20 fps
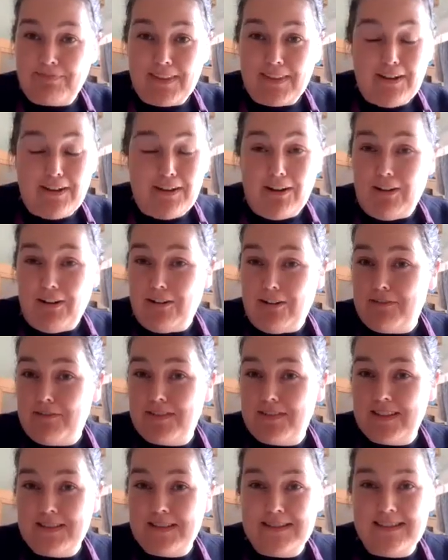of,
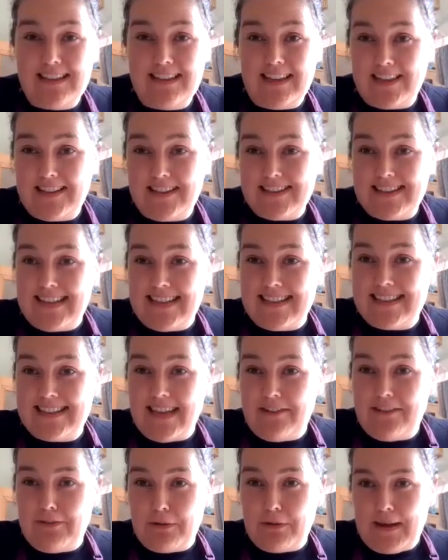like you say,
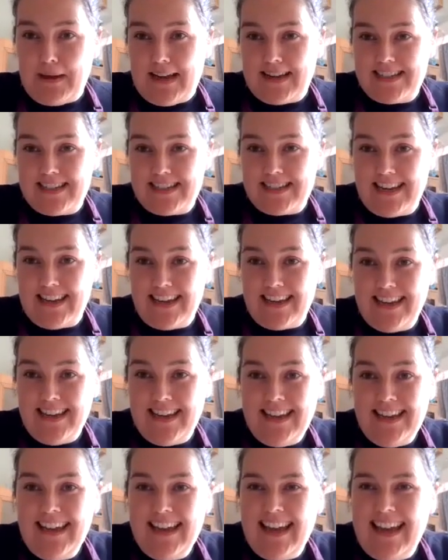saving packaging,
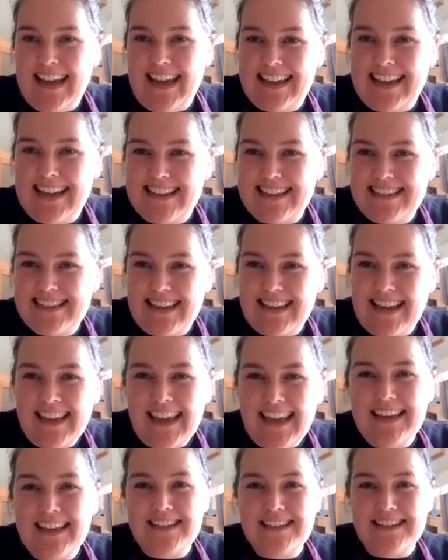and
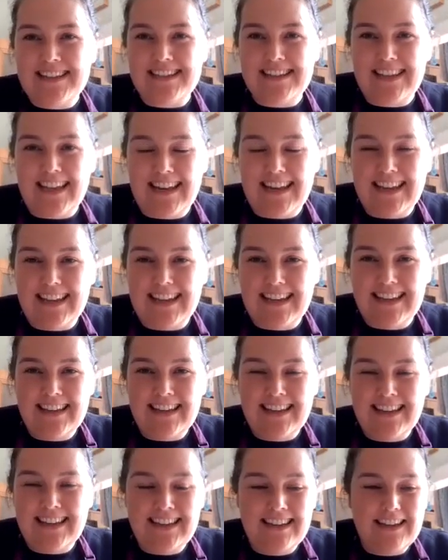again, just getting,
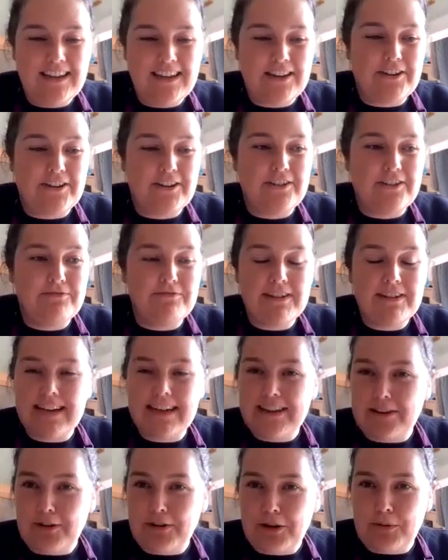really
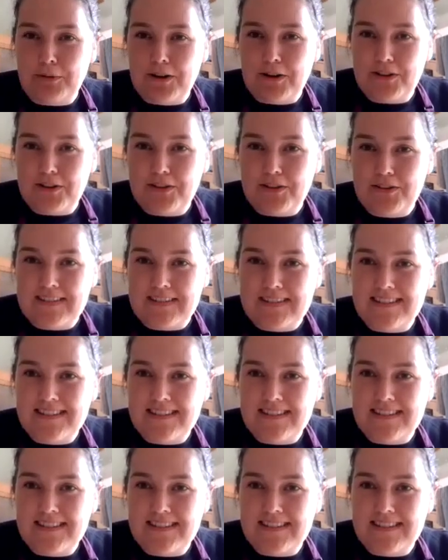knowing what goes